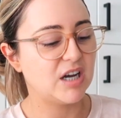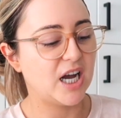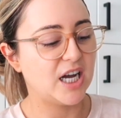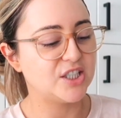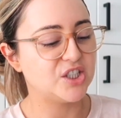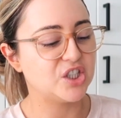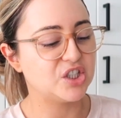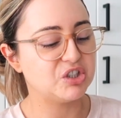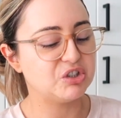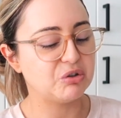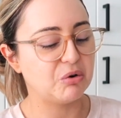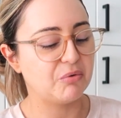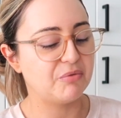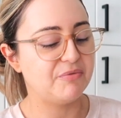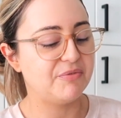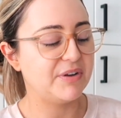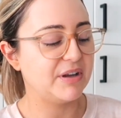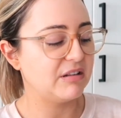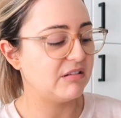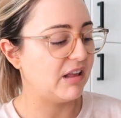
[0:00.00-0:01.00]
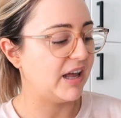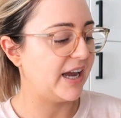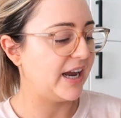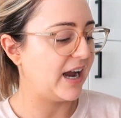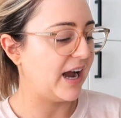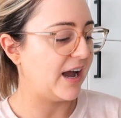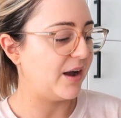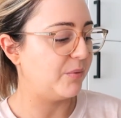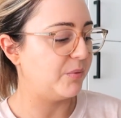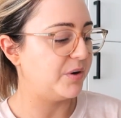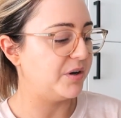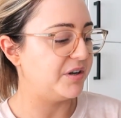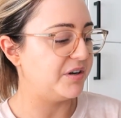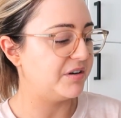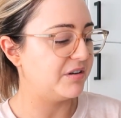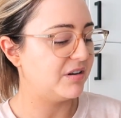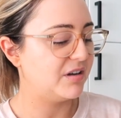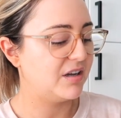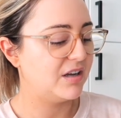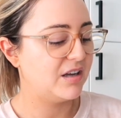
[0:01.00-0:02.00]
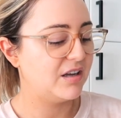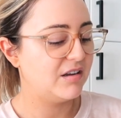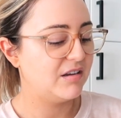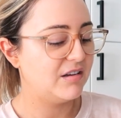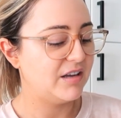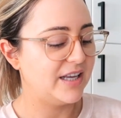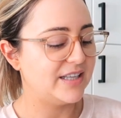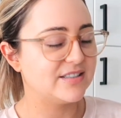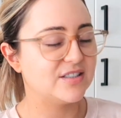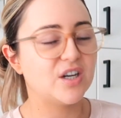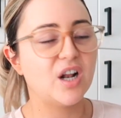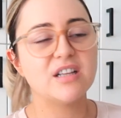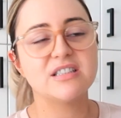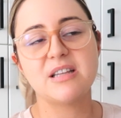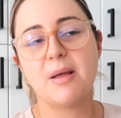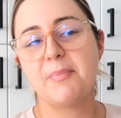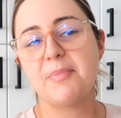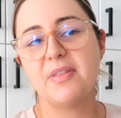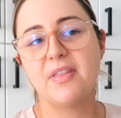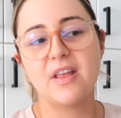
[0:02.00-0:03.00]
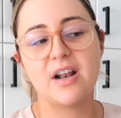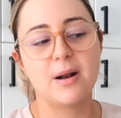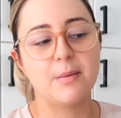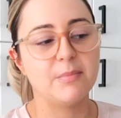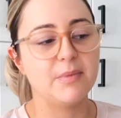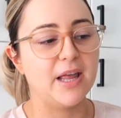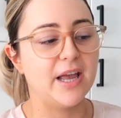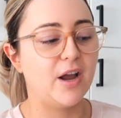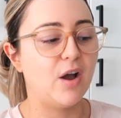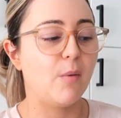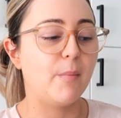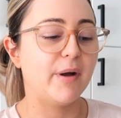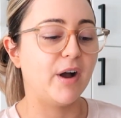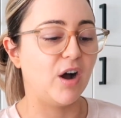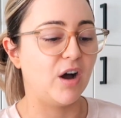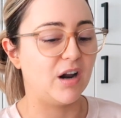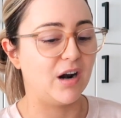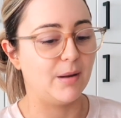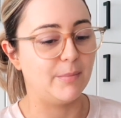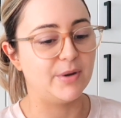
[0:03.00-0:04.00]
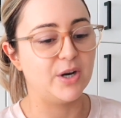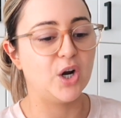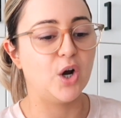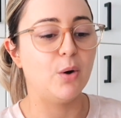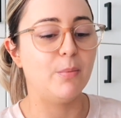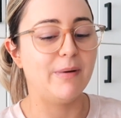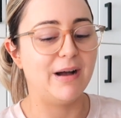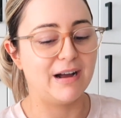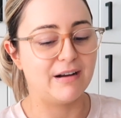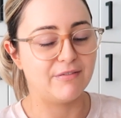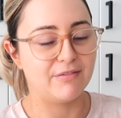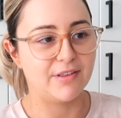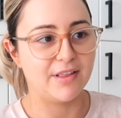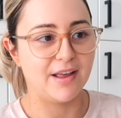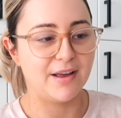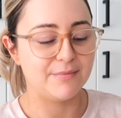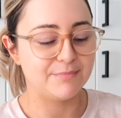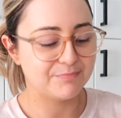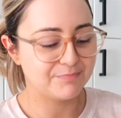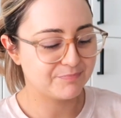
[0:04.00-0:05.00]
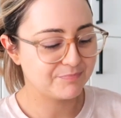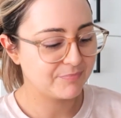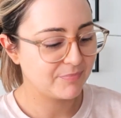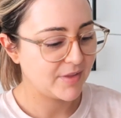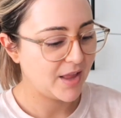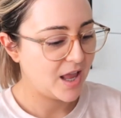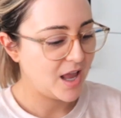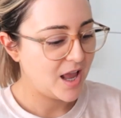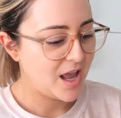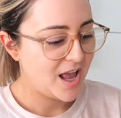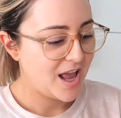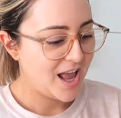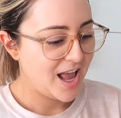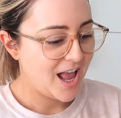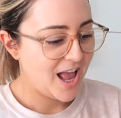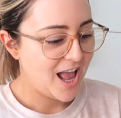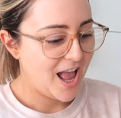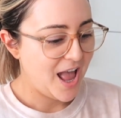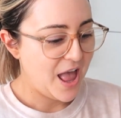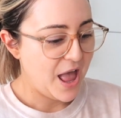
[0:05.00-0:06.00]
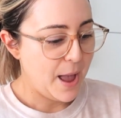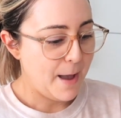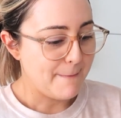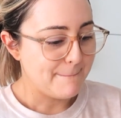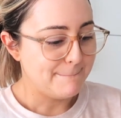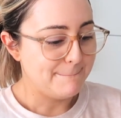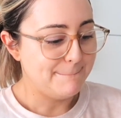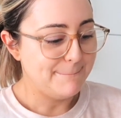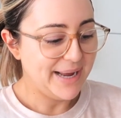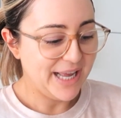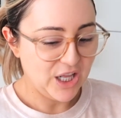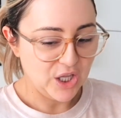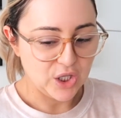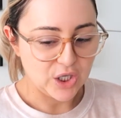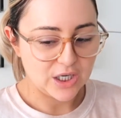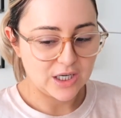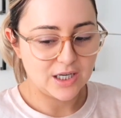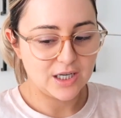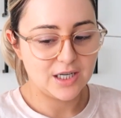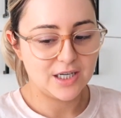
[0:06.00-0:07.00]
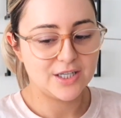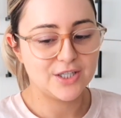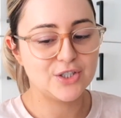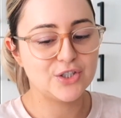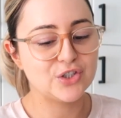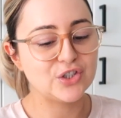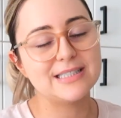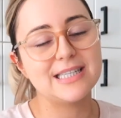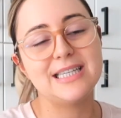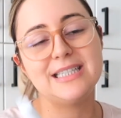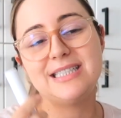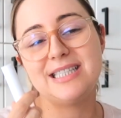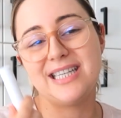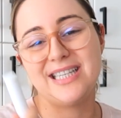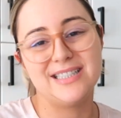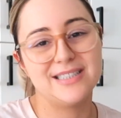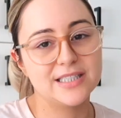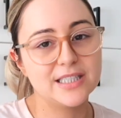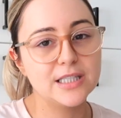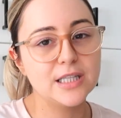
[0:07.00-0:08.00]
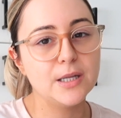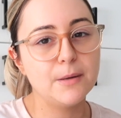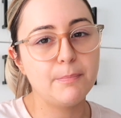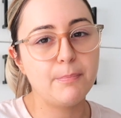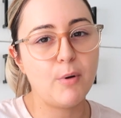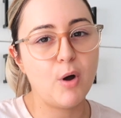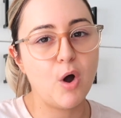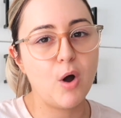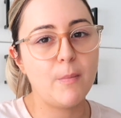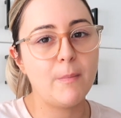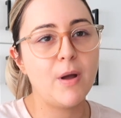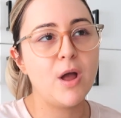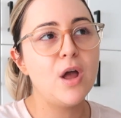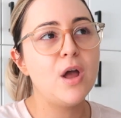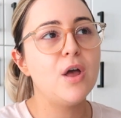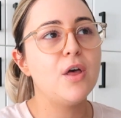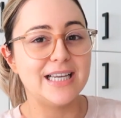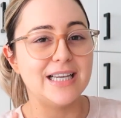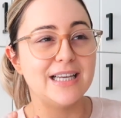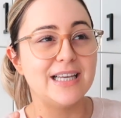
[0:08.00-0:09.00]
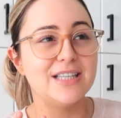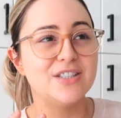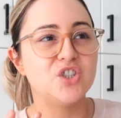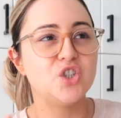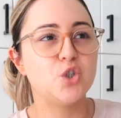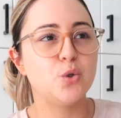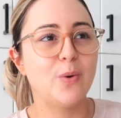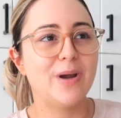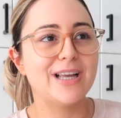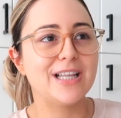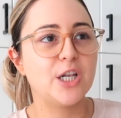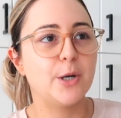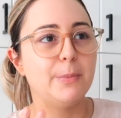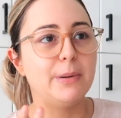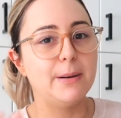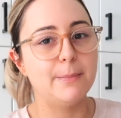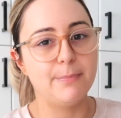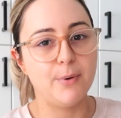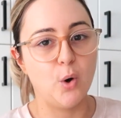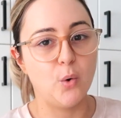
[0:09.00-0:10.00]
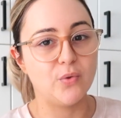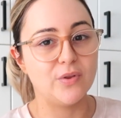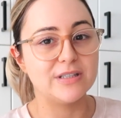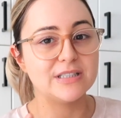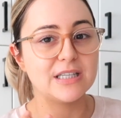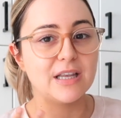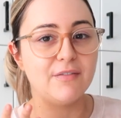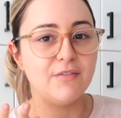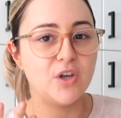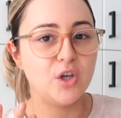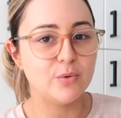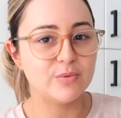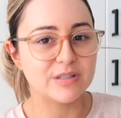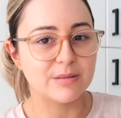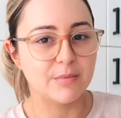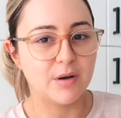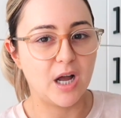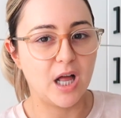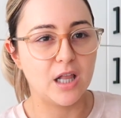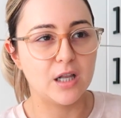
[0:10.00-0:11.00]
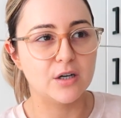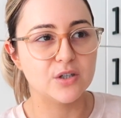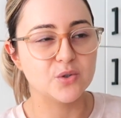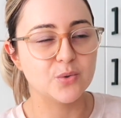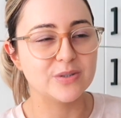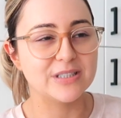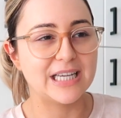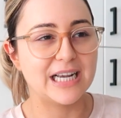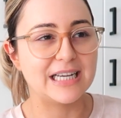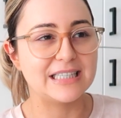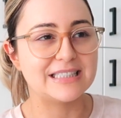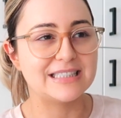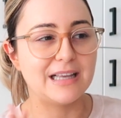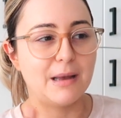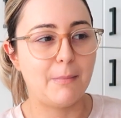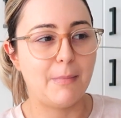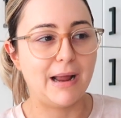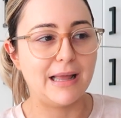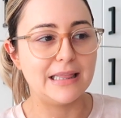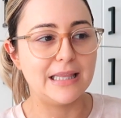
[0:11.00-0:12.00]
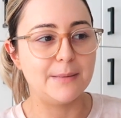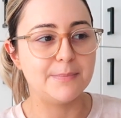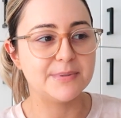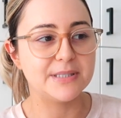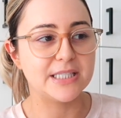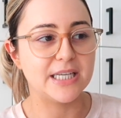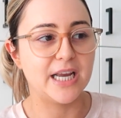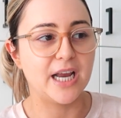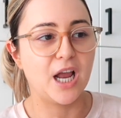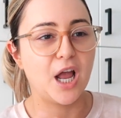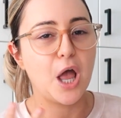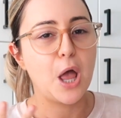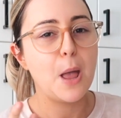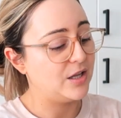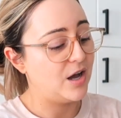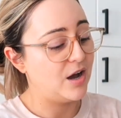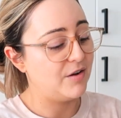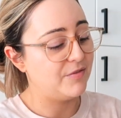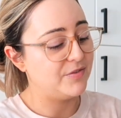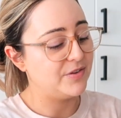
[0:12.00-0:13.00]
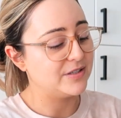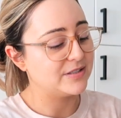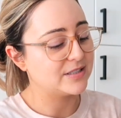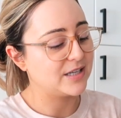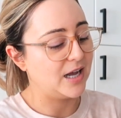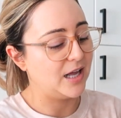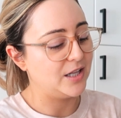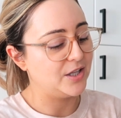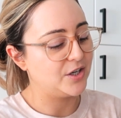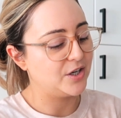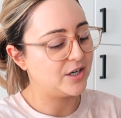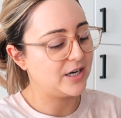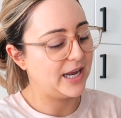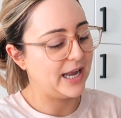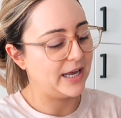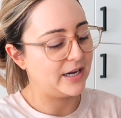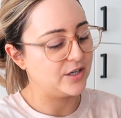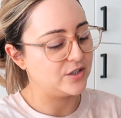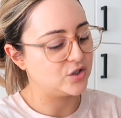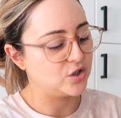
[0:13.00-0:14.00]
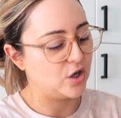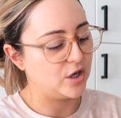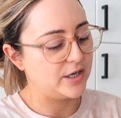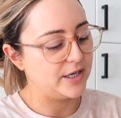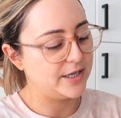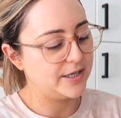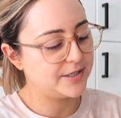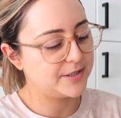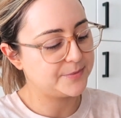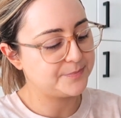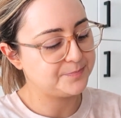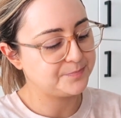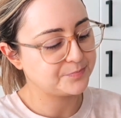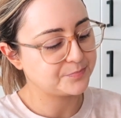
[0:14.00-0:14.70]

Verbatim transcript: I just don't feel like I would, it's not something that I'm like, oh my God, I'm gonna go back for that. Milk. This is a tinted lip balm. It is doing a little bit of both. It's giving you some color, so it's like a semi-lipstick. Love this color, Cannatonic.